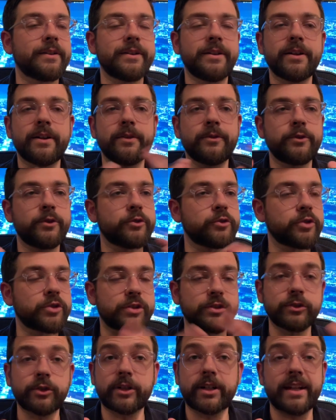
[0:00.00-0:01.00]
you know, you're
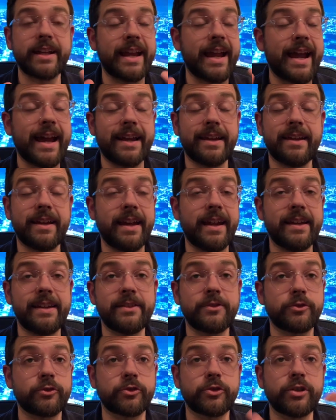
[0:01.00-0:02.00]
just looking at it and
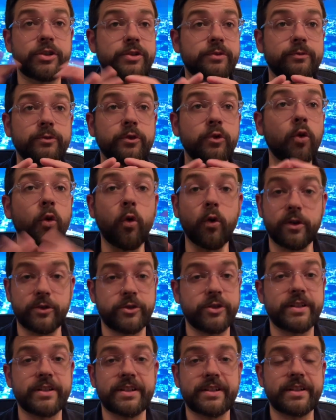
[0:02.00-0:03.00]
it's just
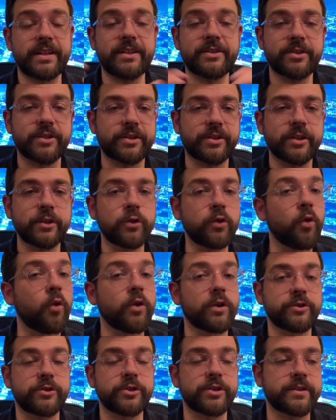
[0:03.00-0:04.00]
gorgeous. It's just a
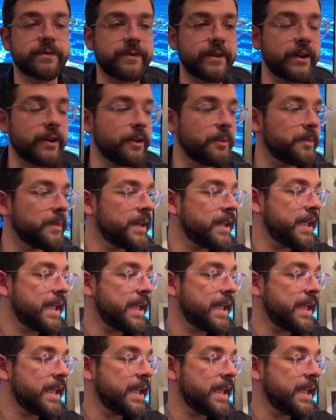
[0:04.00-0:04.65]
gorgeous film.